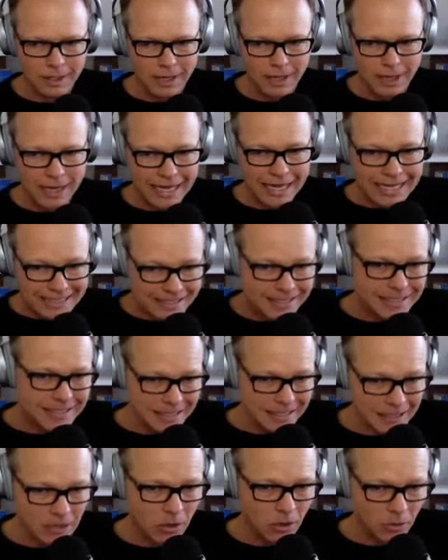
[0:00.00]
an
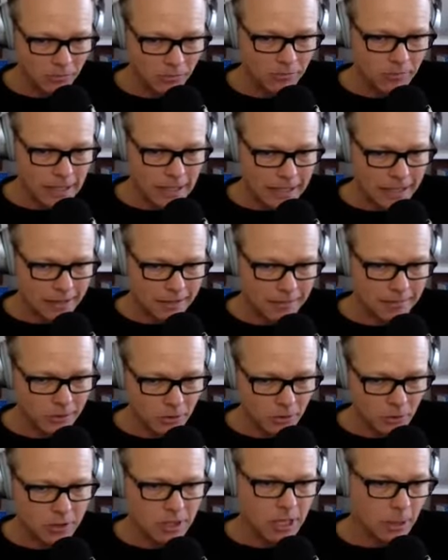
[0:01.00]
entity called a,
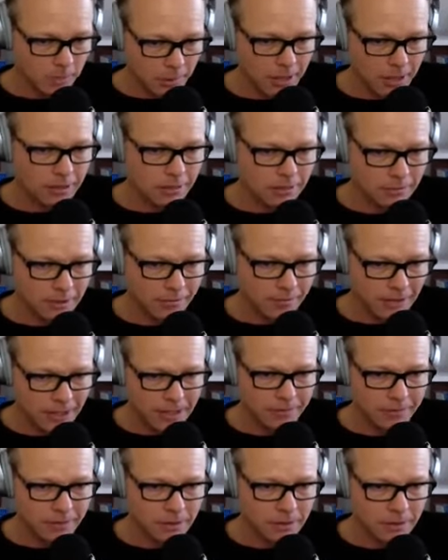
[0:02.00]
your company,
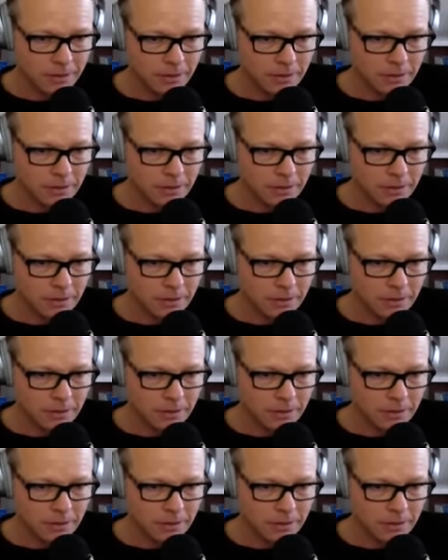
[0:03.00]
effectively.